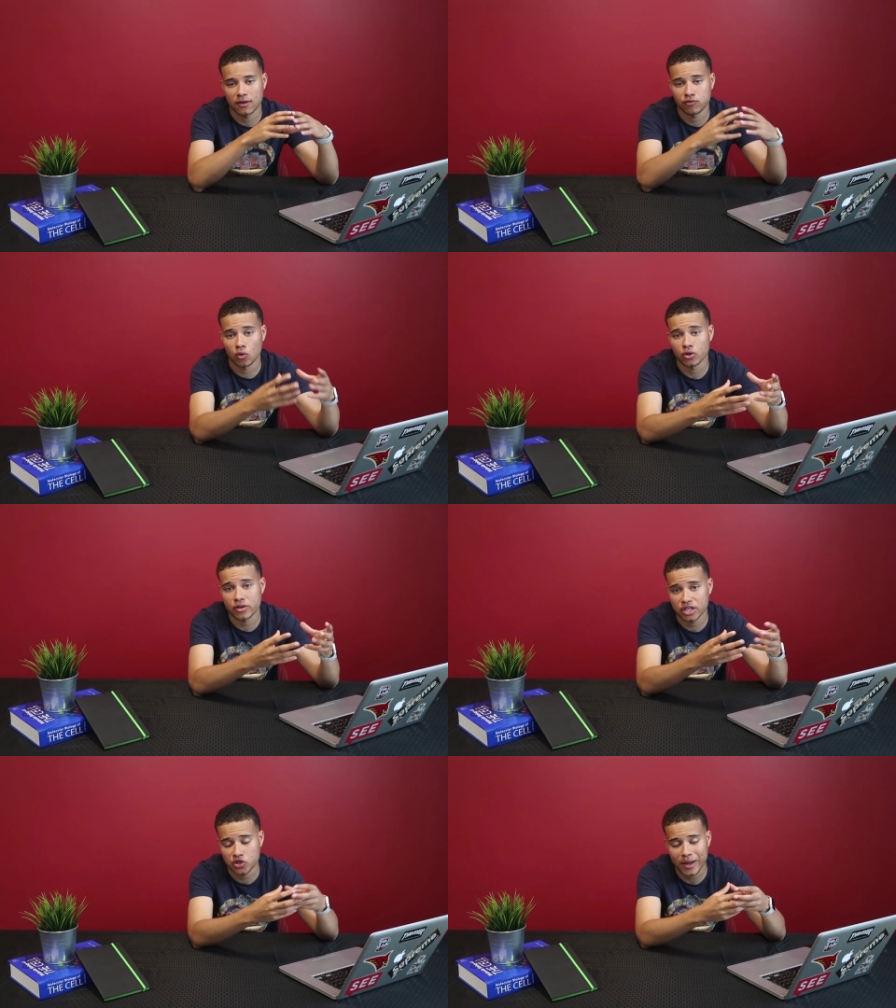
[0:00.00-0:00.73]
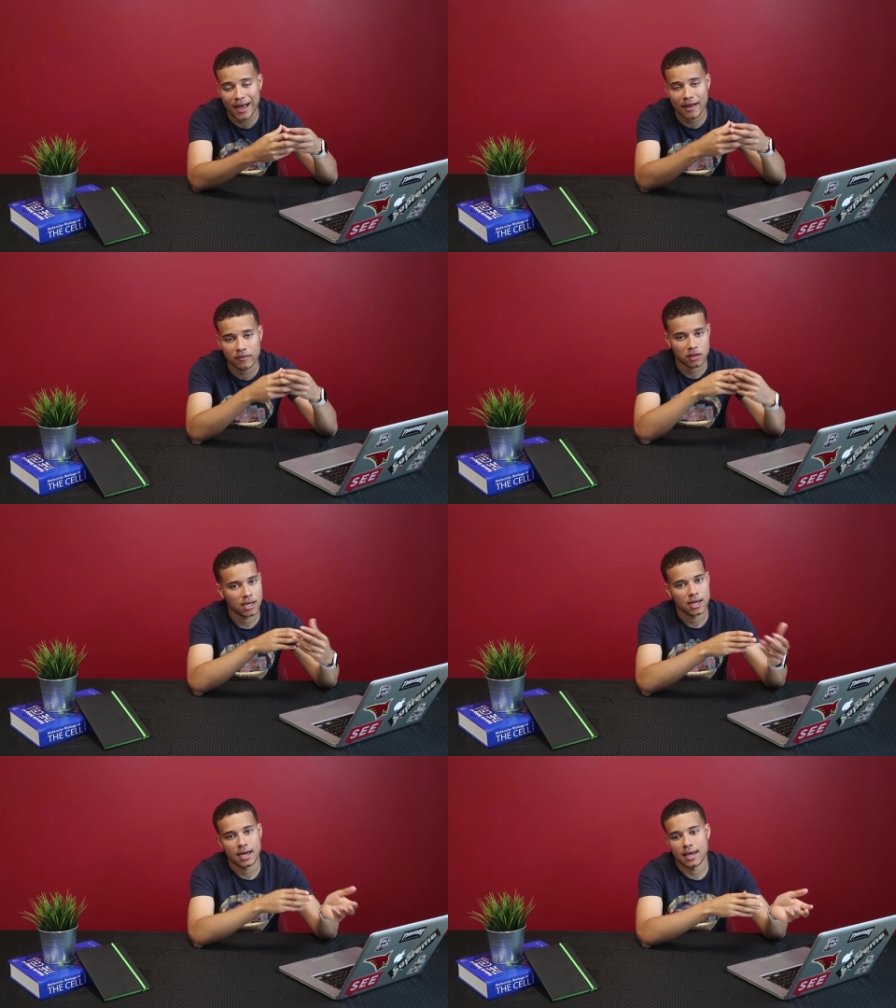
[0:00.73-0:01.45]
folder that you have,
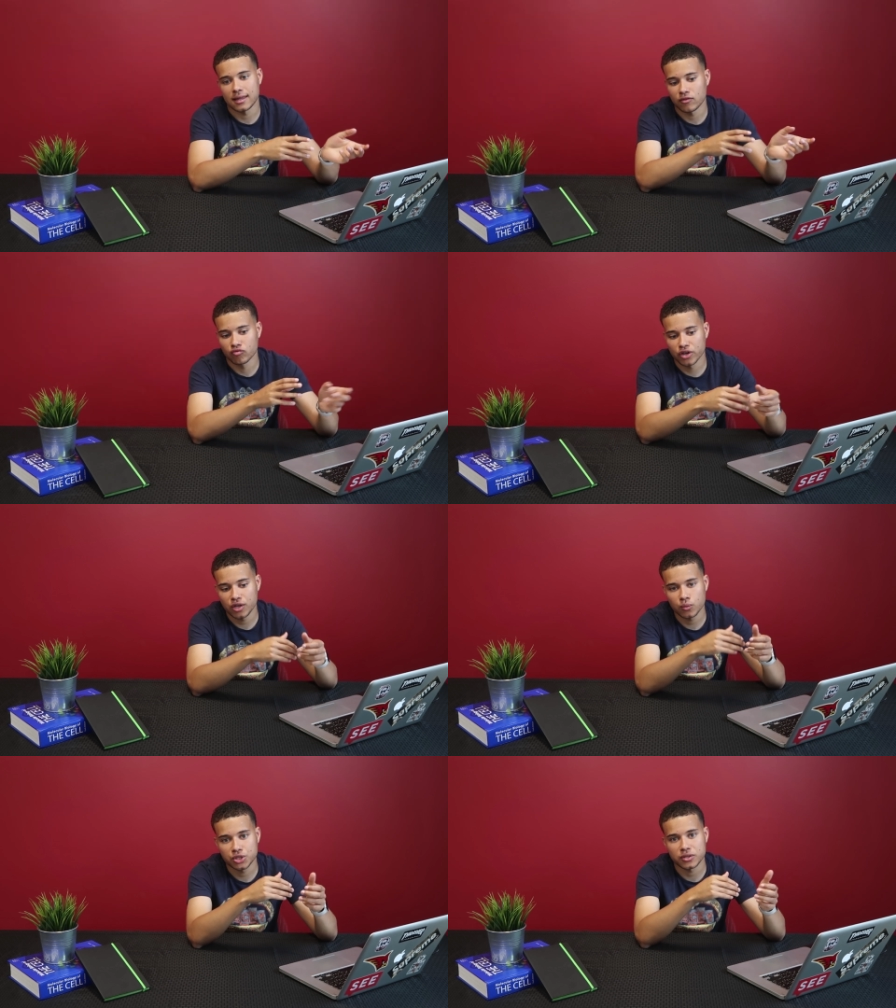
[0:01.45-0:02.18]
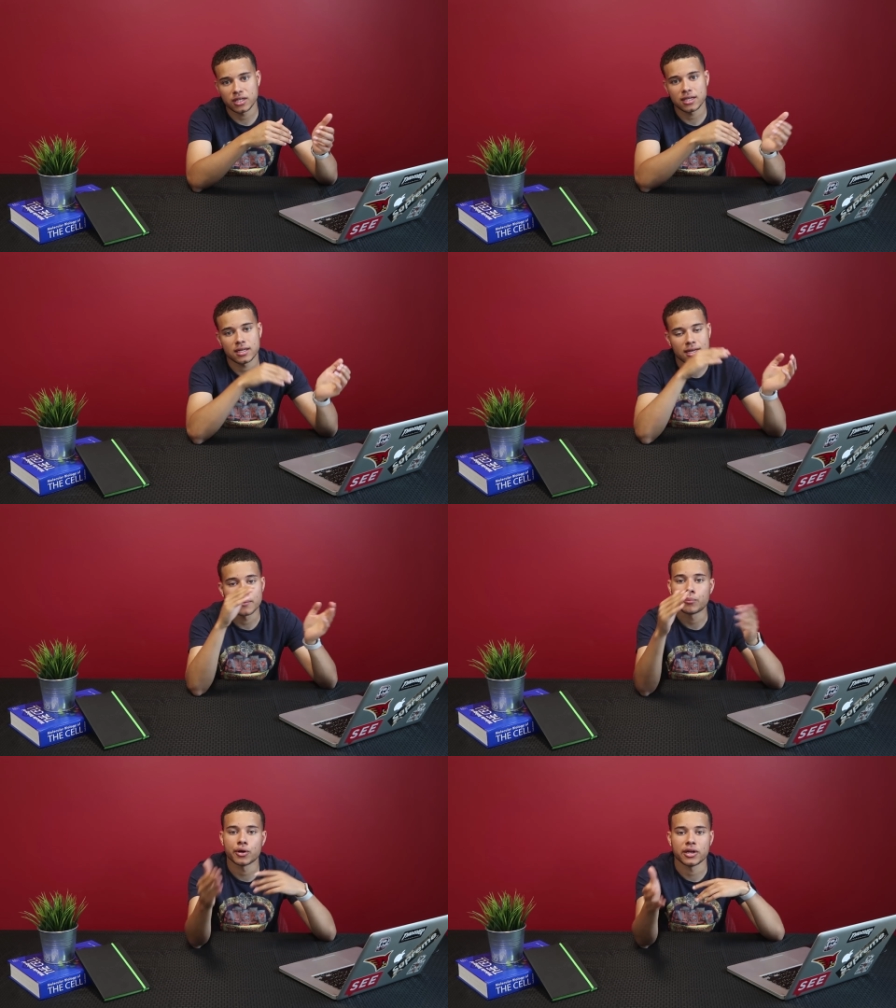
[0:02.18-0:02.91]
and then read what you need and
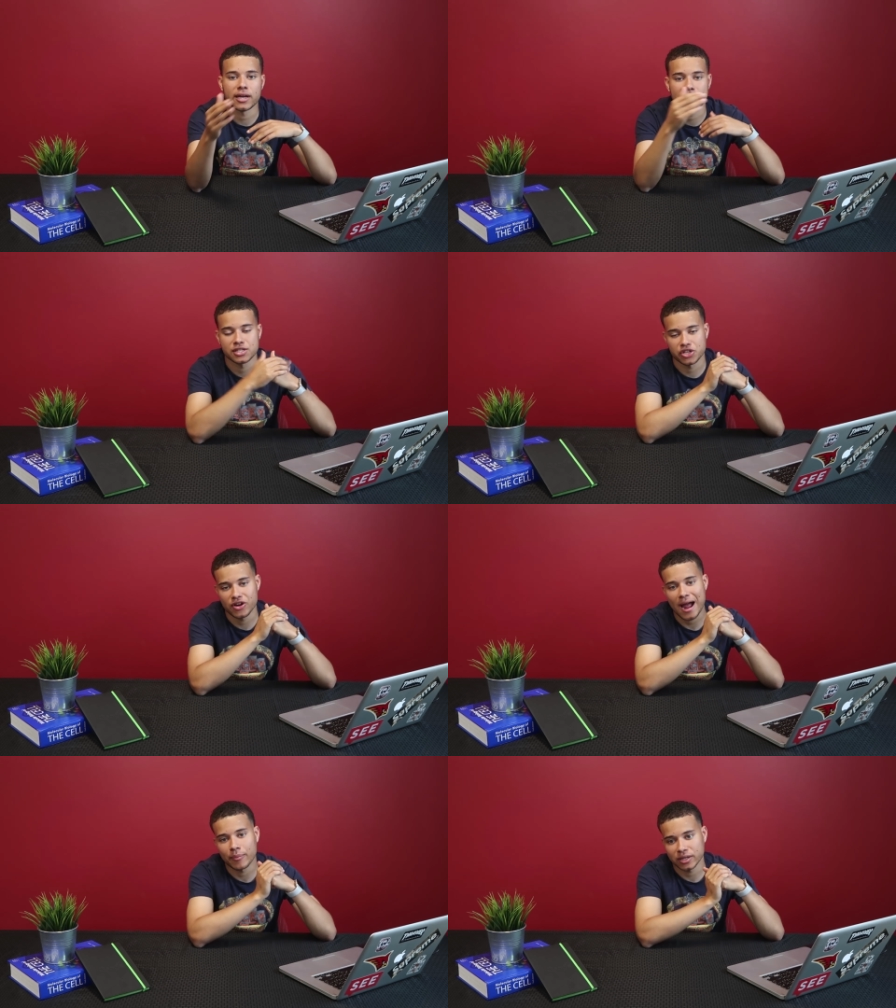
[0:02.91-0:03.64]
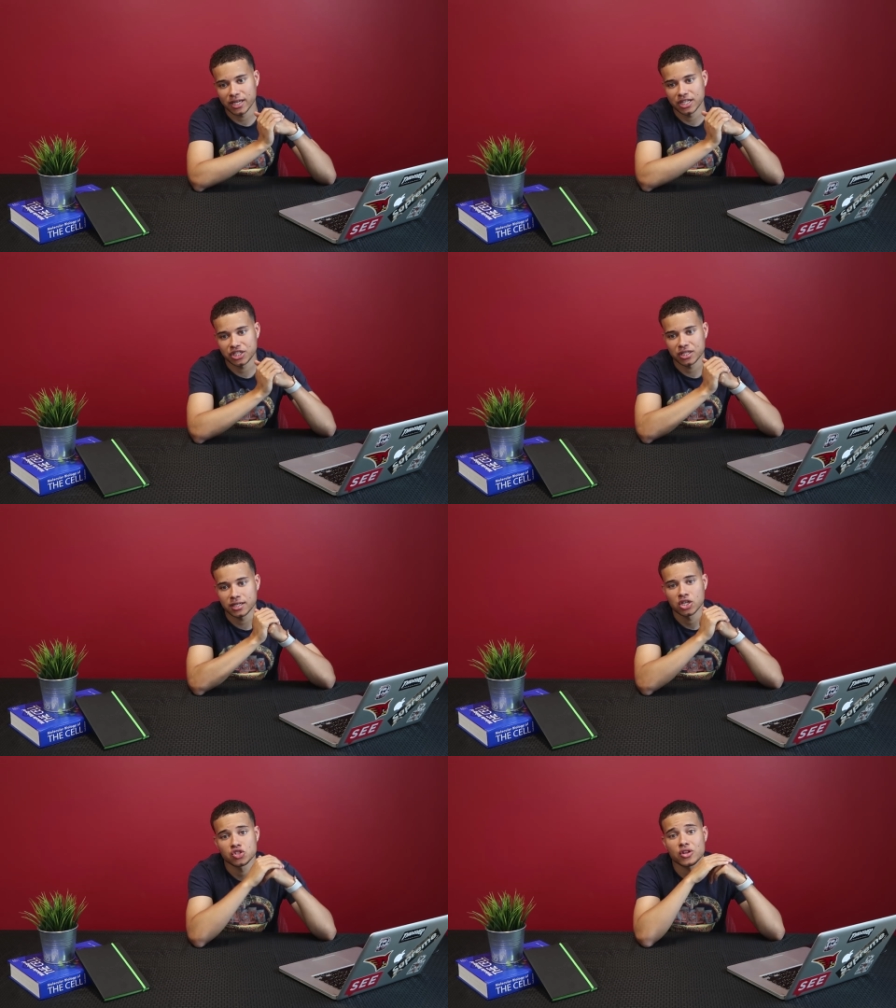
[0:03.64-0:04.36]
then put it into your
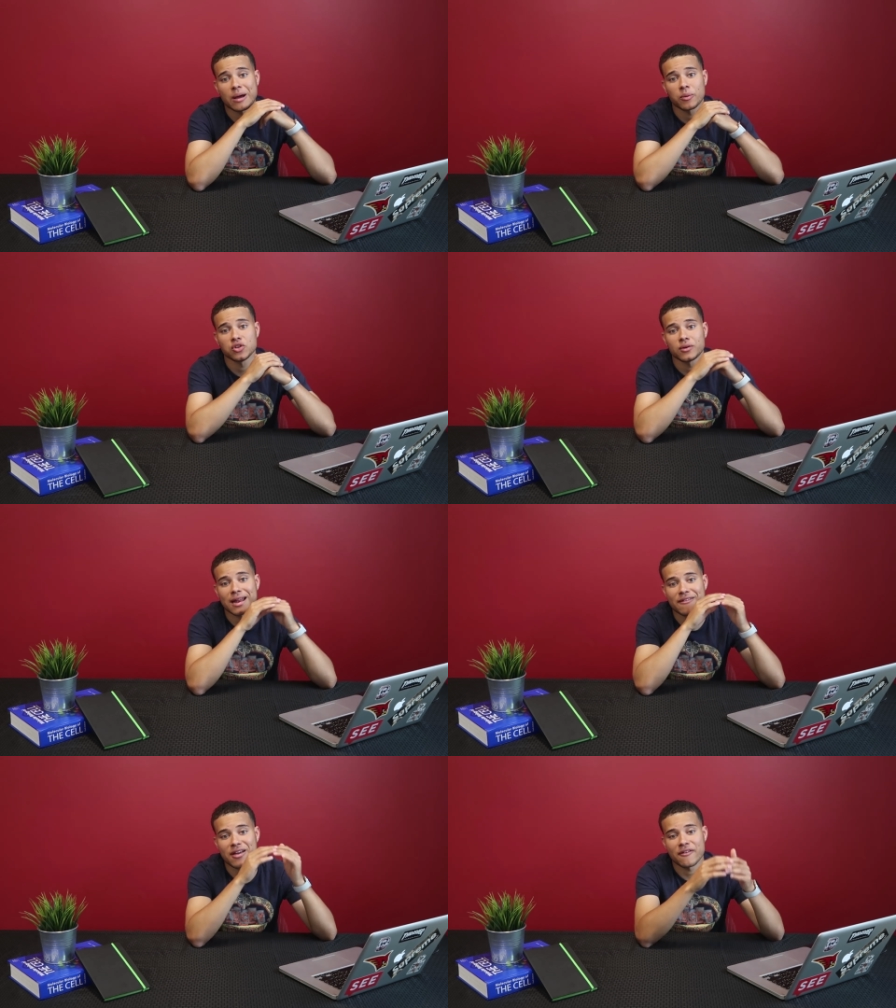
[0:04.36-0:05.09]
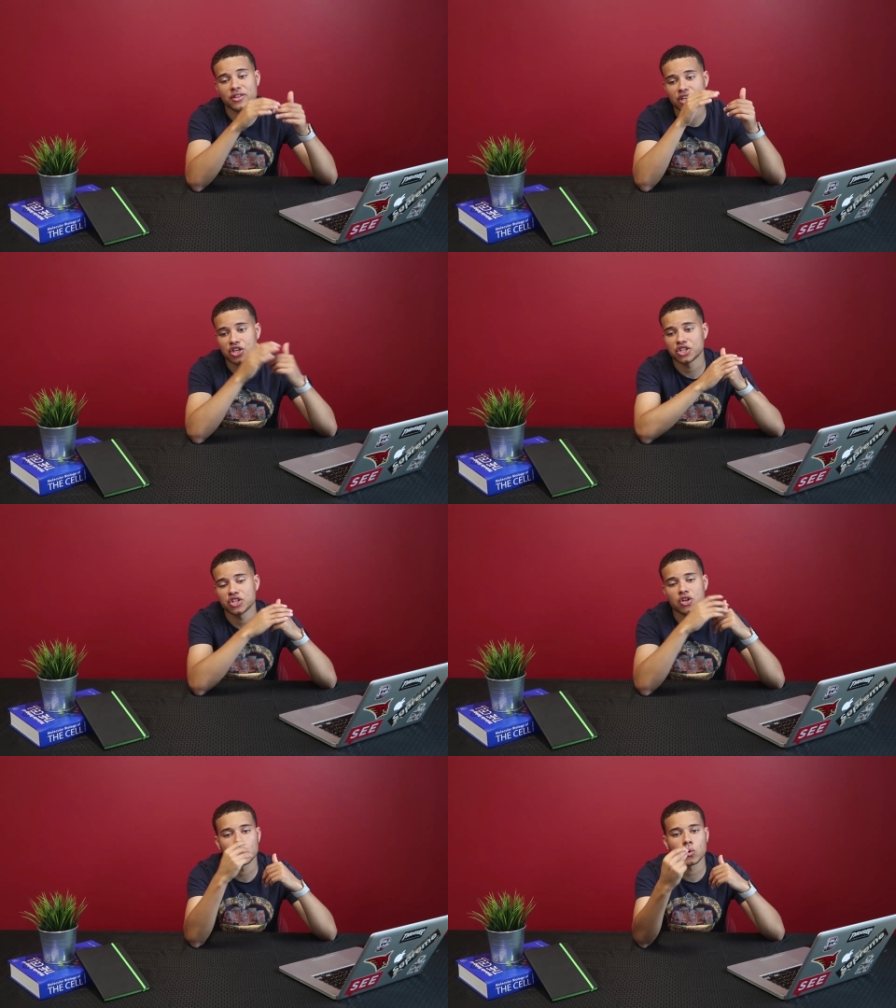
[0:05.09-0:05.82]
application, so that way you can have everything good
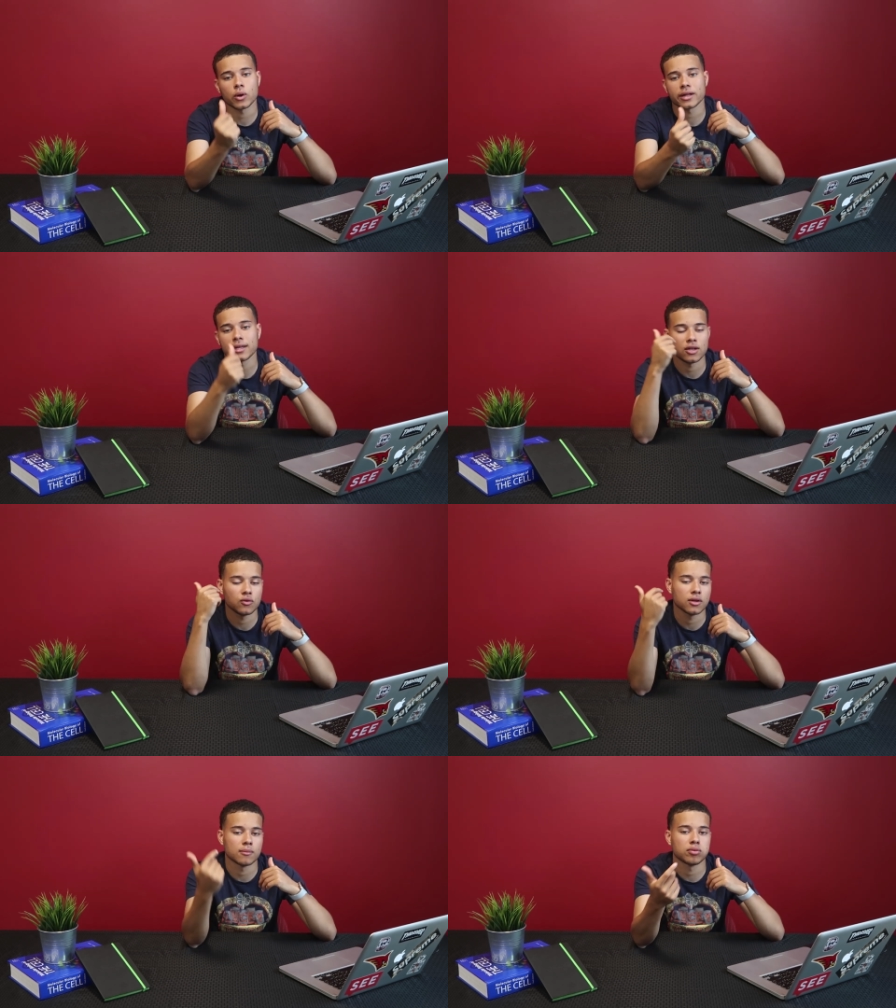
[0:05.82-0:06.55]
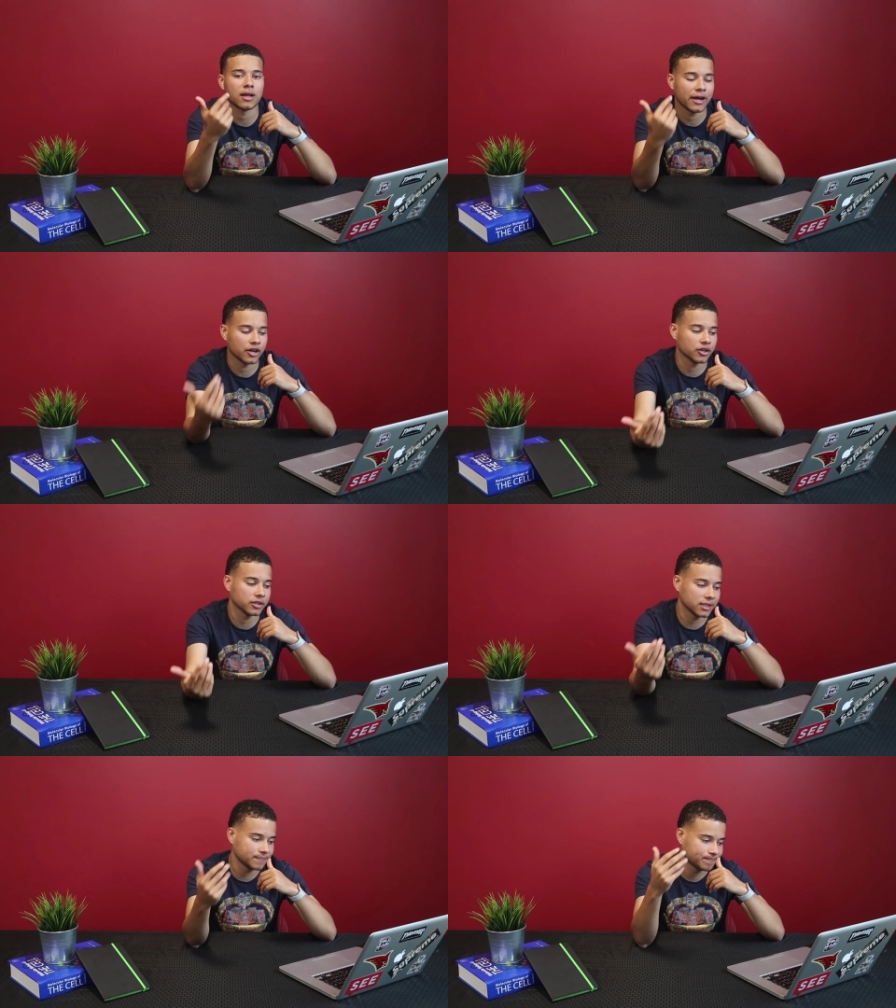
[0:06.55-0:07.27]
to go quickly and you can apply
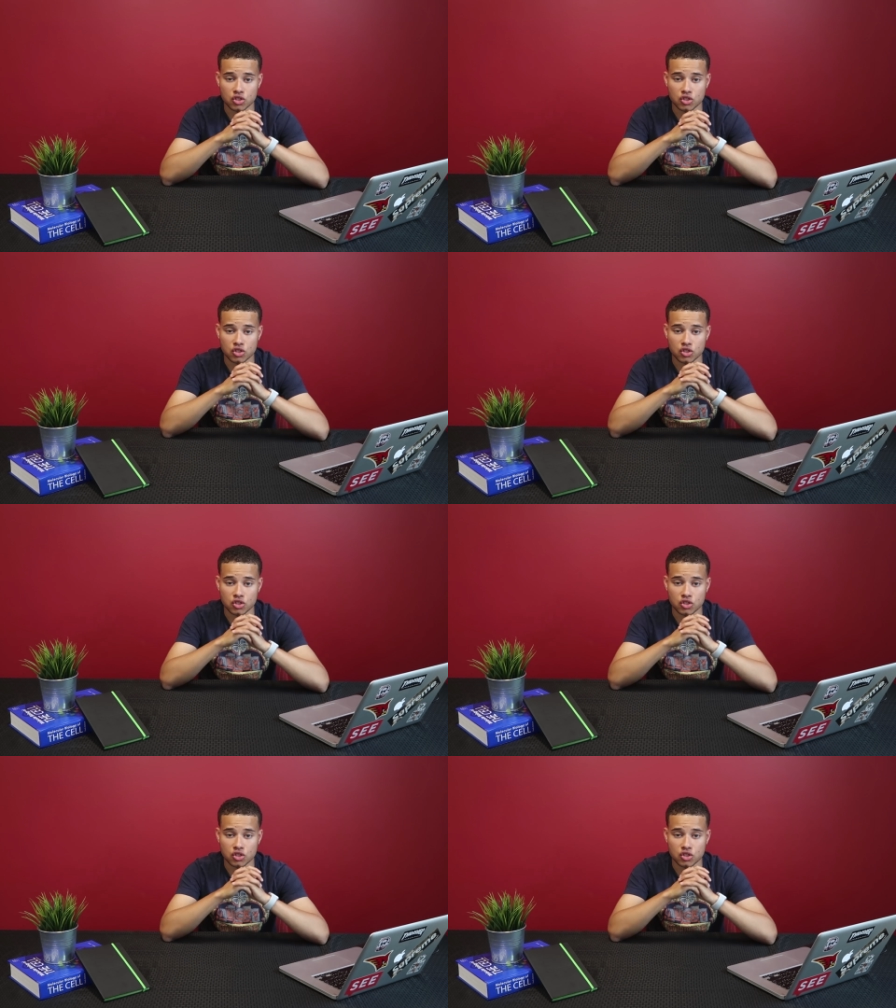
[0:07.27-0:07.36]
early.